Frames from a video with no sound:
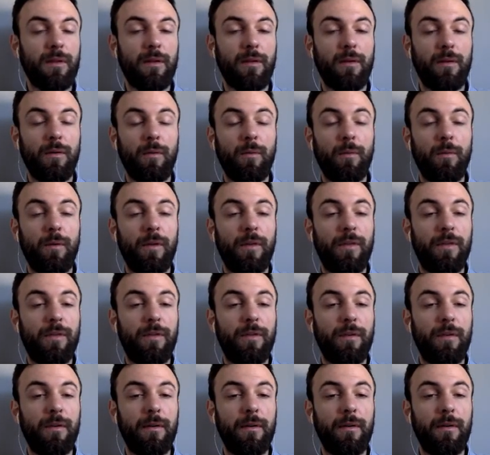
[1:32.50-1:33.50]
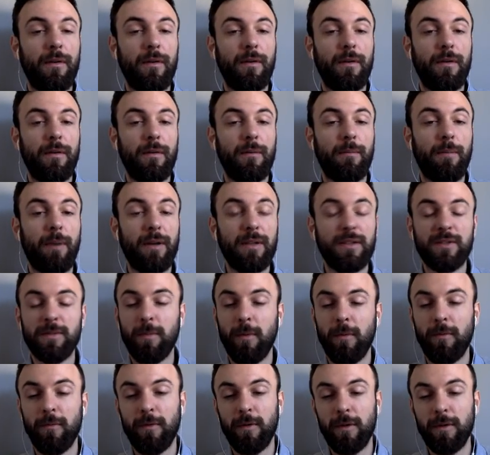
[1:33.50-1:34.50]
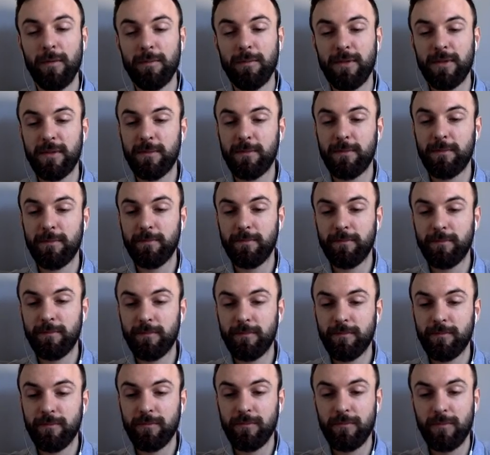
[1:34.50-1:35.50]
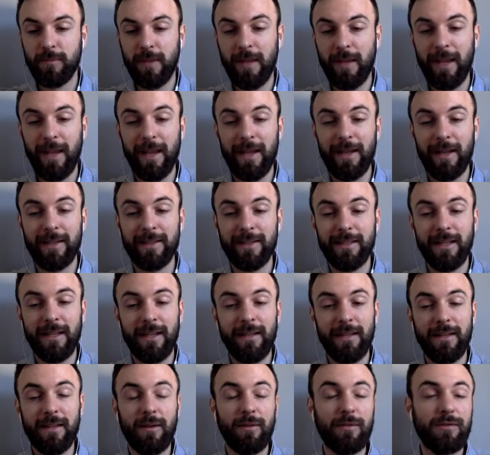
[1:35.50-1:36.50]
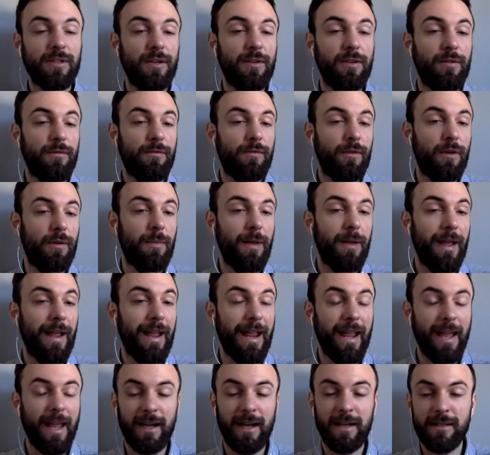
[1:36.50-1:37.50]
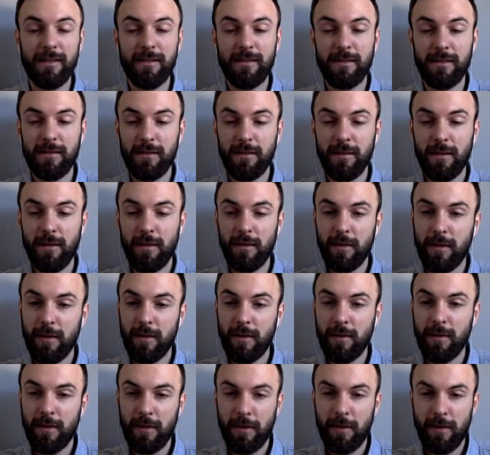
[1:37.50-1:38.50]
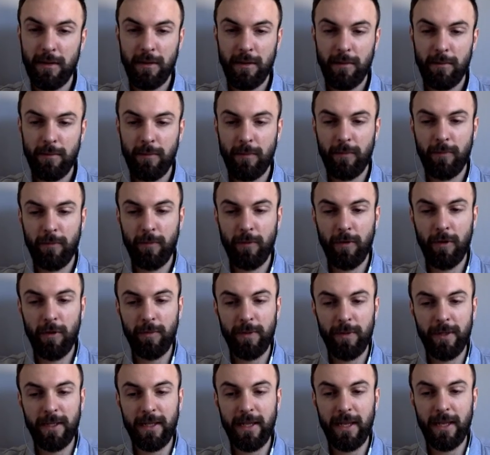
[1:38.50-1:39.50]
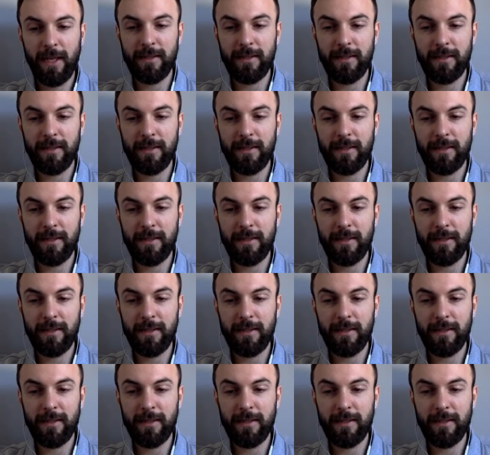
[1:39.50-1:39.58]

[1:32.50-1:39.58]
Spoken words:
with participle verbs and the auxiliary verb had. Before we get